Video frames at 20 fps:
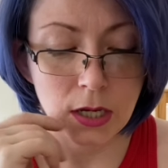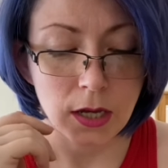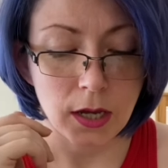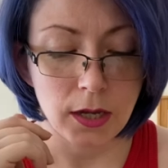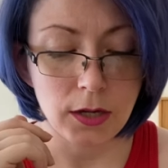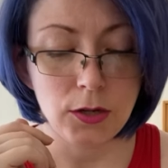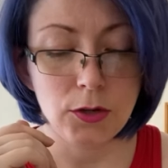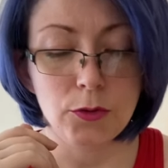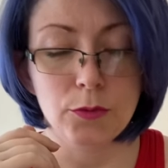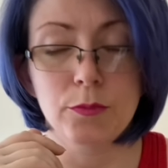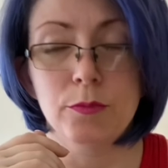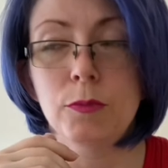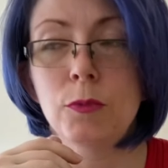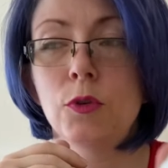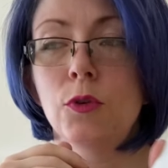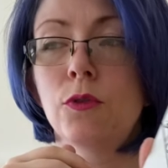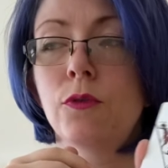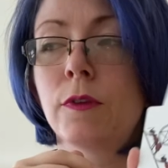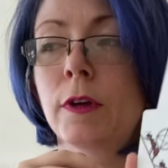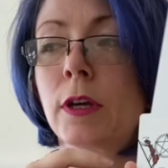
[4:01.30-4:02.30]
and you're
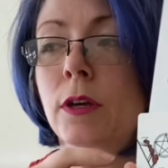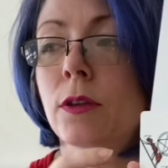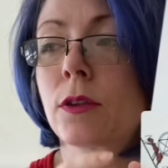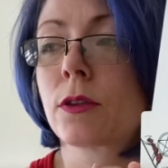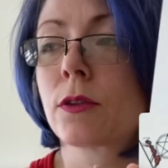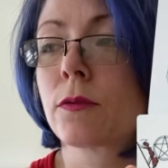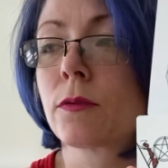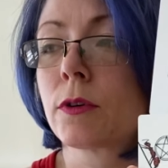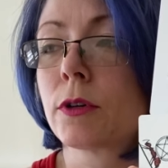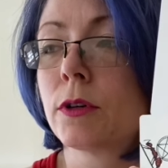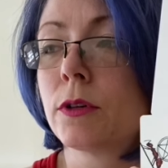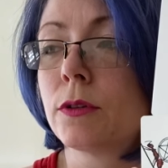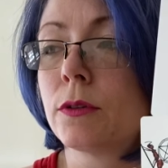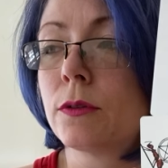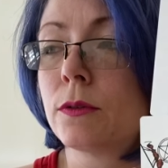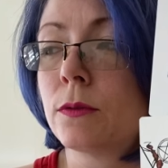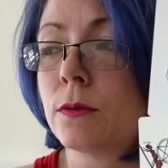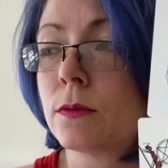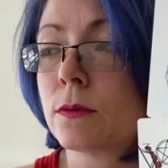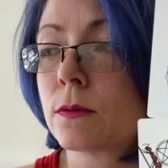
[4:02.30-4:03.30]
moving
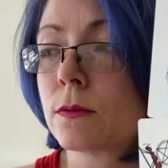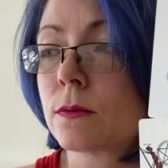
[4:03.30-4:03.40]
through